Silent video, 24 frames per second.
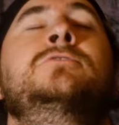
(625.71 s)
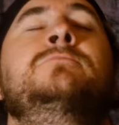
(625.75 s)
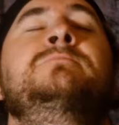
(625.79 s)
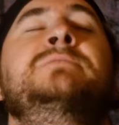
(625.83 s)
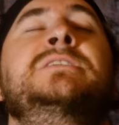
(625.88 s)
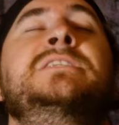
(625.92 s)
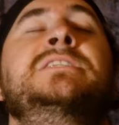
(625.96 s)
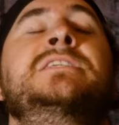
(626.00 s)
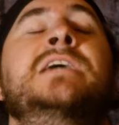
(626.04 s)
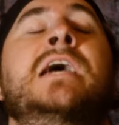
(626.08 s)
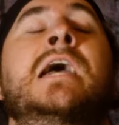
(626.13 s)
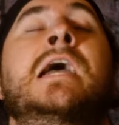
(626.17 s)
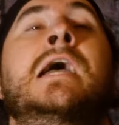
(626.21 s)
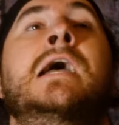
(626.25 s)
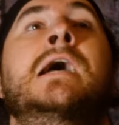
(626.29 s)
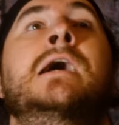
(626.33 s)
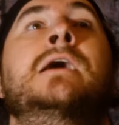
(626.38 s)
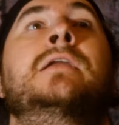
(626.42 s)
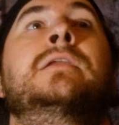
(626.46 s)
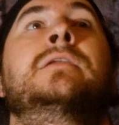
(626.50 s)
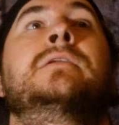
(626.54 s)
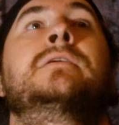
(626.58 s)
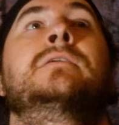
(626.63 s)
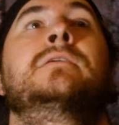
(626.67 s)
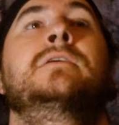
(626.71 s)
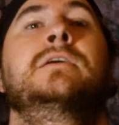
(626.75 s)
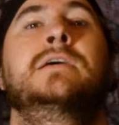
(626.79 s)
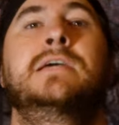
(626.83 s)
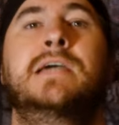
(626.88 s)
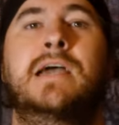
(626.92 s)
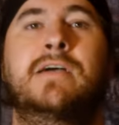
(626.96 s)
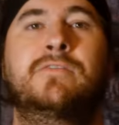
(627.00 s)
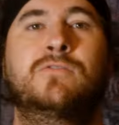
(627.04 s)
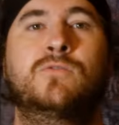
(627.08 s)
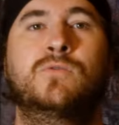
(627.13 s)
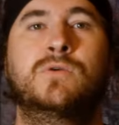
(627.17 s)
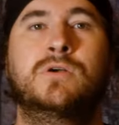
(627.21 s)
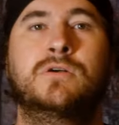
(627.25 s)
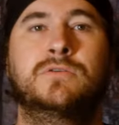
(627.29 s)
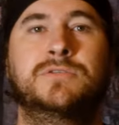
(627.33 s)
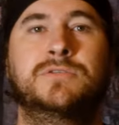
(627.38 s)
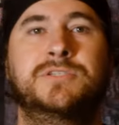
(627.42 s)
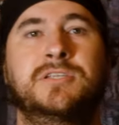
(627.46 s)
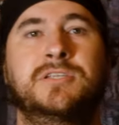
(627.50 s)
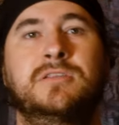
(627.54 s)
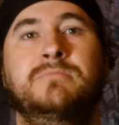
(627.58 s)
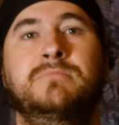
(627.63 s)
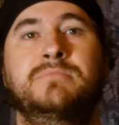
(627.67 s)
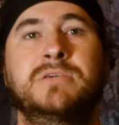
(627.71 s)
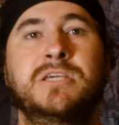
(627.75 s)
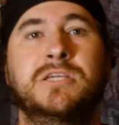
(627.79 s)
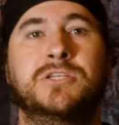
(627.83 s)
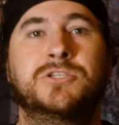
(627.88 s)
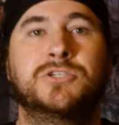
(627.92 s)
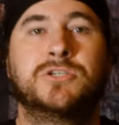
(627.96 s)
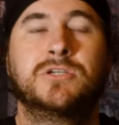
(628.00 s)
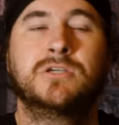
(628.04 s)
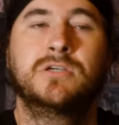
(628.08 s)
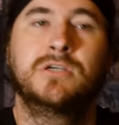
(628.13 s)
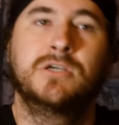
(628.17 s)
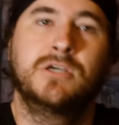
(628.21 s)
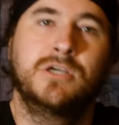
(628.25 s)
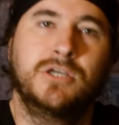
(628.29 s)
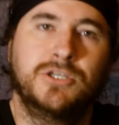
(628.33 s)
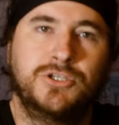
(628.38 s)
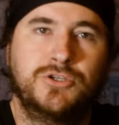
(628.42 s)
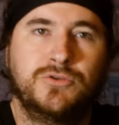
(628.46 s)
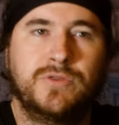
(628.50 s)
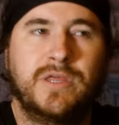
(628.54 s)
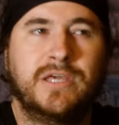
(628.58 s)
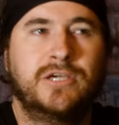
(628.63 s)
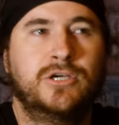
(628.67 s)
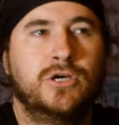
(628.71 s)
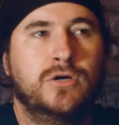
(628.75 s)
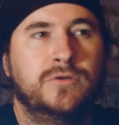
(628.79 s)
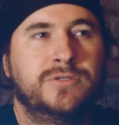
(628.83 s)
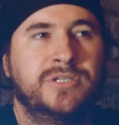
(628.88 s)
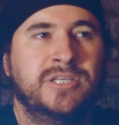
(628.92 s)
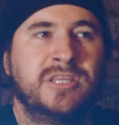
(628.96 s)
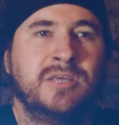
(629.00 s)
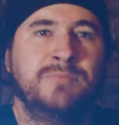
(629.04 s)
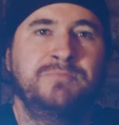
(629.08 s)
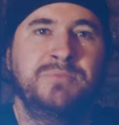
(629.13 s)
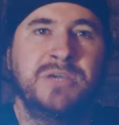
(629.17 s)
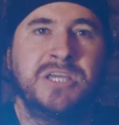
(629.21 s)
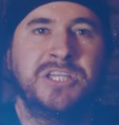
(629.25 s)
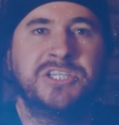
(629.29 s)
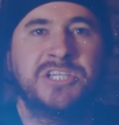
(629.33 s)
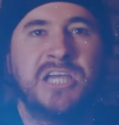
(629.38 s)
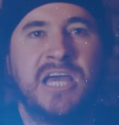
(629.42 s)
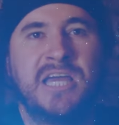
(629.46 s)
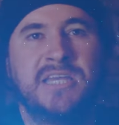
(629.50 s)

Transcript: to be tan. Everyone goes to the beach. Do they go to the beach